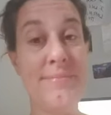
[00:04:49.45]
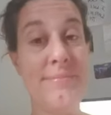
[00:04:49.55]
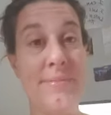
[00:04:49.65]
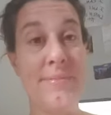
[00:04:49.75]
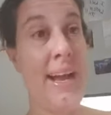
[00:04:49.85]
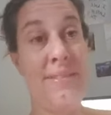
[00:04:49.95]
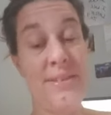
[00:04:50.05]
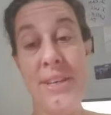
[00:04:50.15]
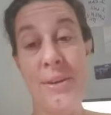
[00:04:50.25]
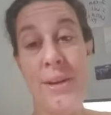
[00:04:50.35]

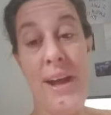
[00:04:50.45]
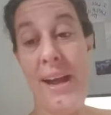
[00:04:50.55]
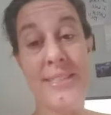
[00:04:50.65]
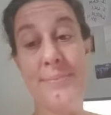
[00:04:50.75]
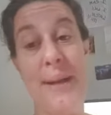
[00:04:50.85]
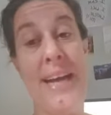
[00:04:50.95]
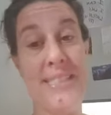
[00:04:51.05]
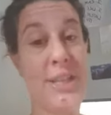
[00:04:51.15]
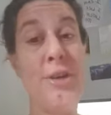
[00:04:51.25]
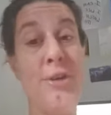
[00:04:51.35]
as a
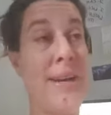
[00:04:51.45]
human,